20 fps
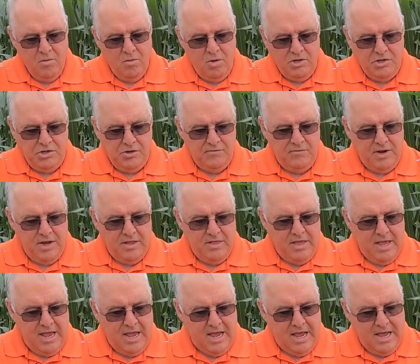Once you've
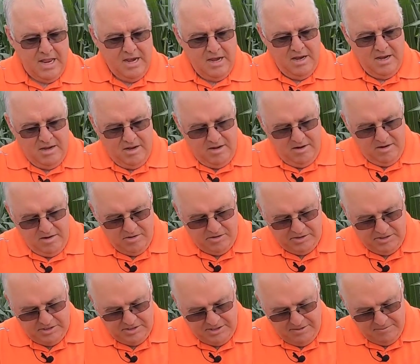done that, you can
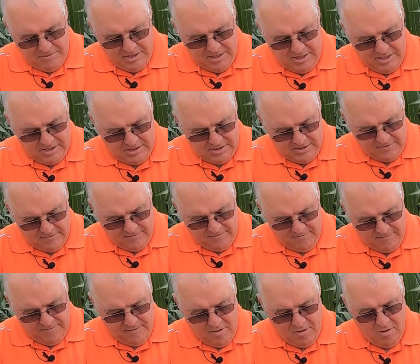see some of these
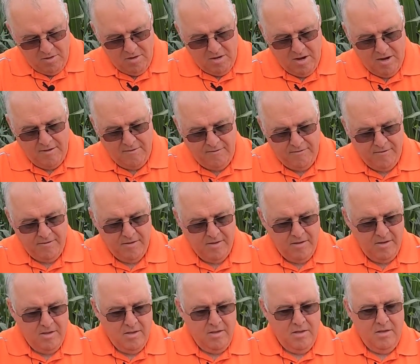fall off.
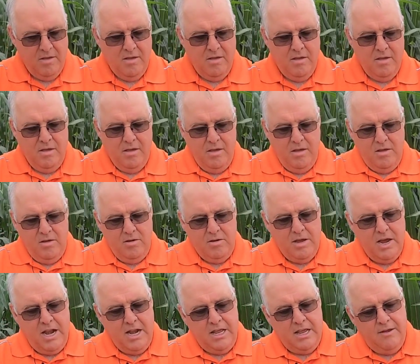You
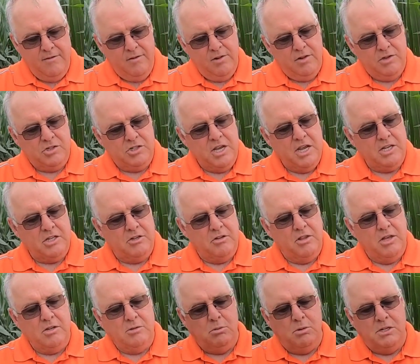can kind of give it a little shake. So
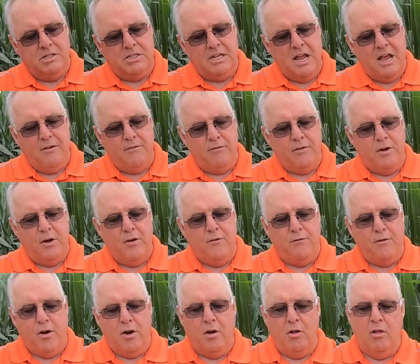this one's not very
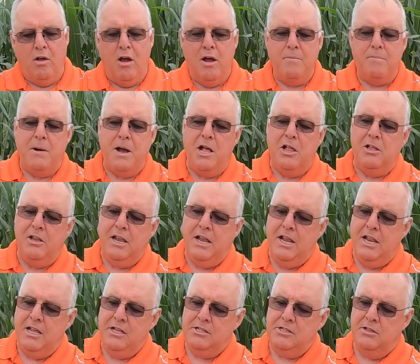far along
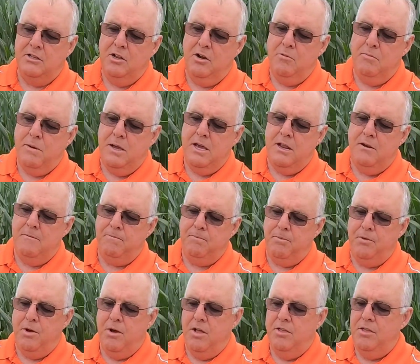pollinating. It's a little bit
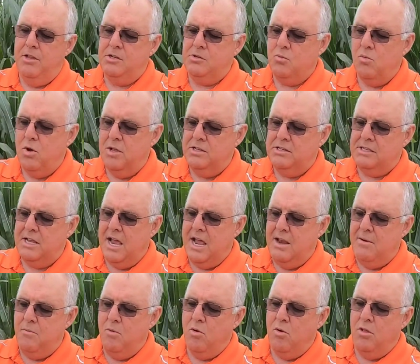on this one
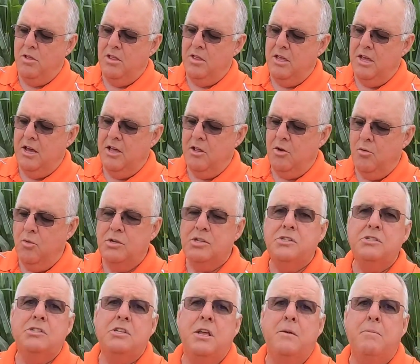side more than the other,
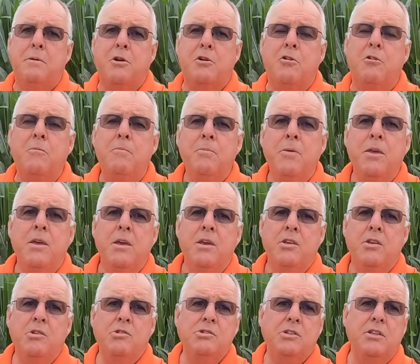which is typical.
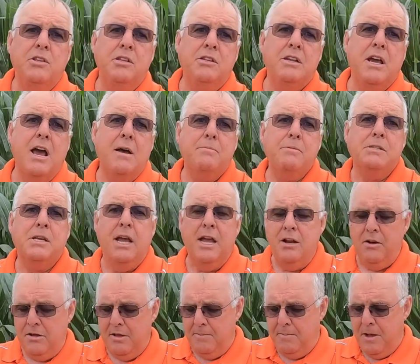Usually the top
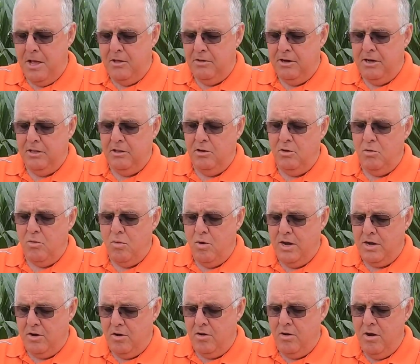side will get pollinated a little
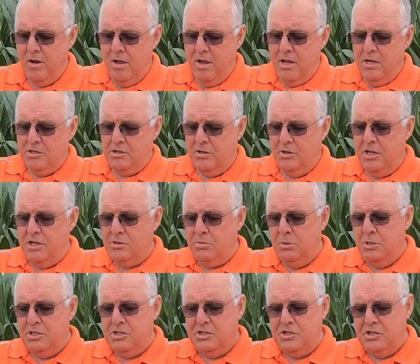quicker. So this
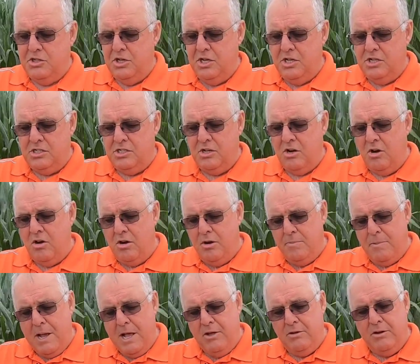one's just starting
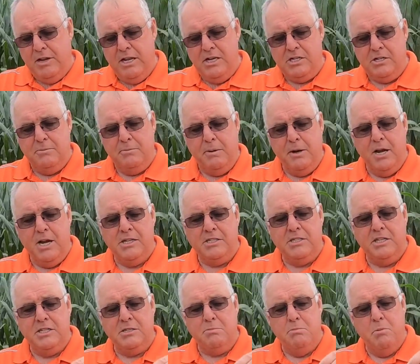the pollination
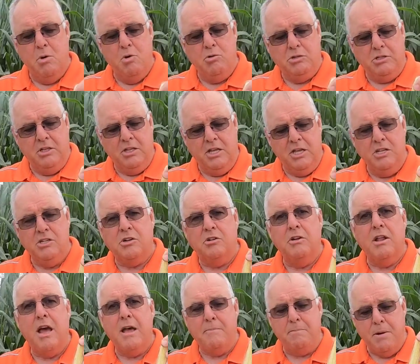process. Most of these are
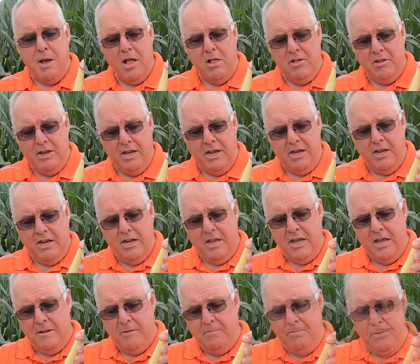not pollinated
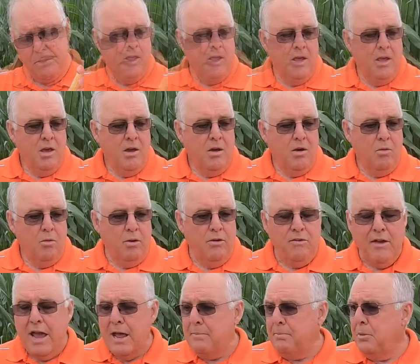yet.
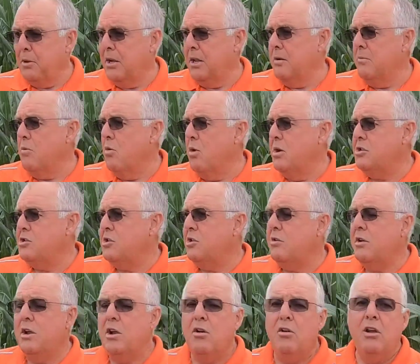We've had plenty of
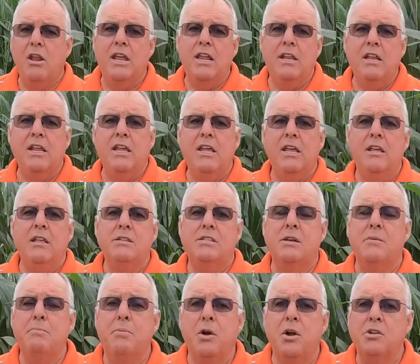moisture here lately.
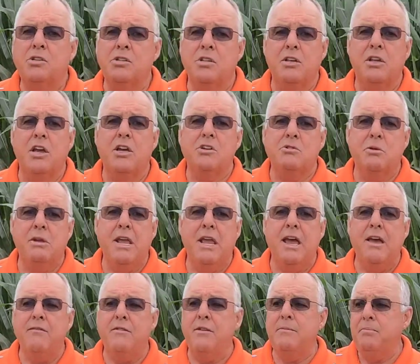Some parts of the country
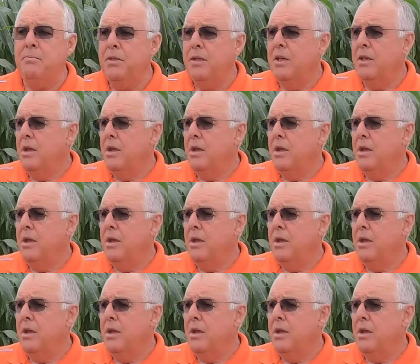haven't.